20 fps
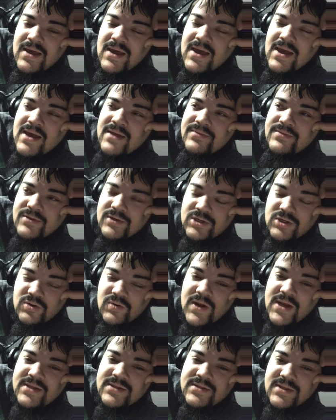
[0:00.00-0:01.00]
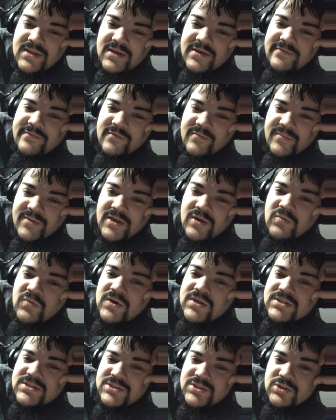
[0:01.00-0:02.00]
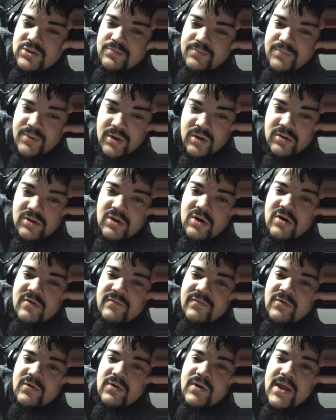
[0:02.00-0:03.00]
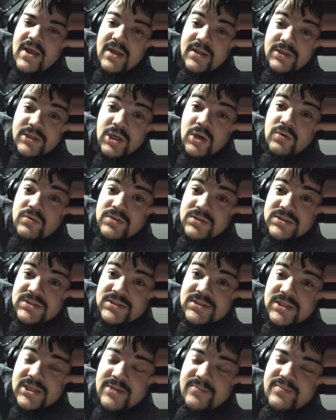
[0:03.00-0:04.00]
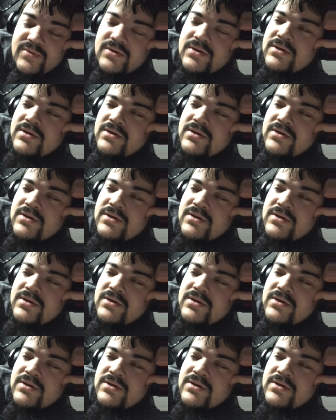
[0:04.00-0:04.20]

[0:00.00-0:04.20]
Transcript: and the correct thing for me was to pull over and go to sleep.